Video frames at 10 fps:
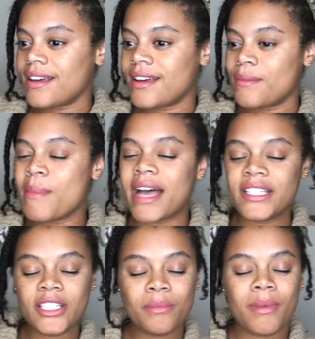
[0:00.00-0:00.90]

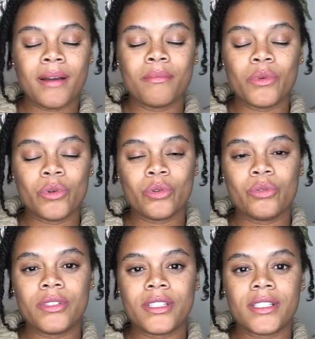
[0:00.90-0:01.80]
matching my
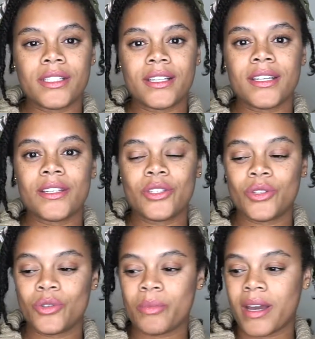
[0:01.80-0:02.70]
moods
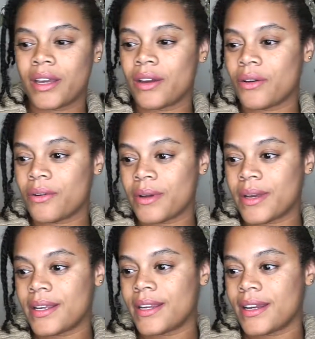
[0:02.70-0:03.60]
to my
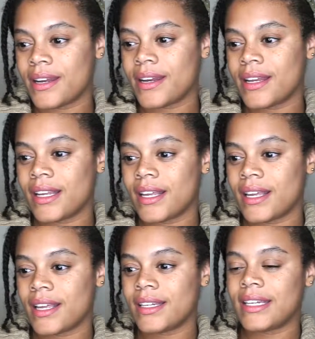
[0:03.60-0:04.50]
current
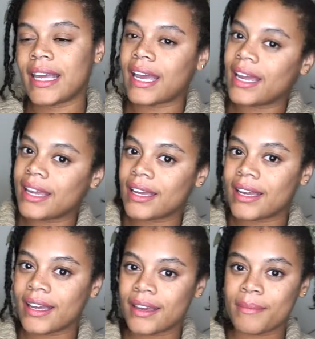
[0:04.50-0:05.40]
day
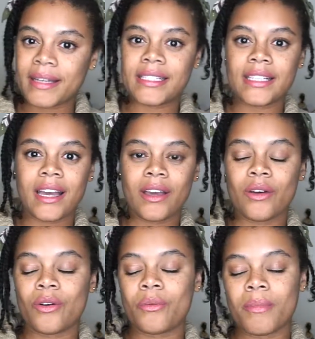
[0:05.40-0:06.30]
in my
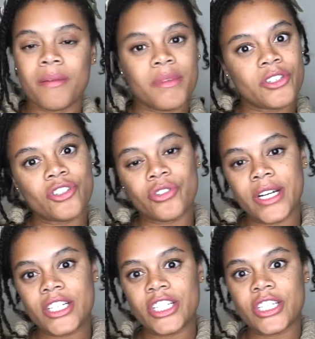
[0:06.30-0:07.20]
cycle, my
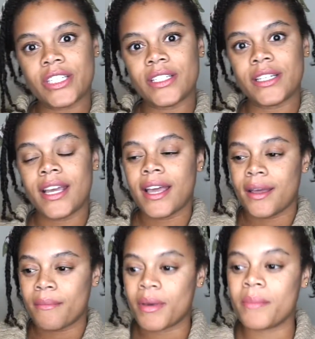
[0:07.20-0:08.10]
menstruation,
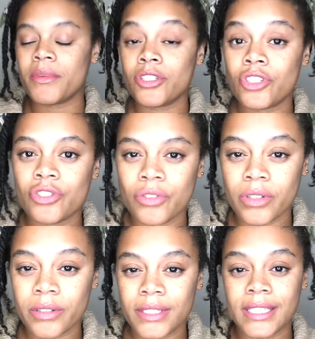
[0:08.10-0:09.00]
my
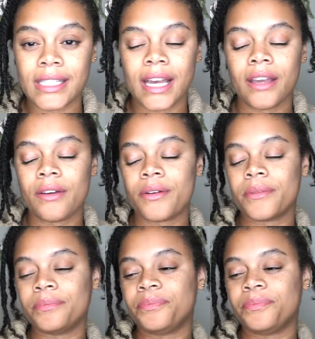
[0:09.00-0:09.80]
menstrual cycle.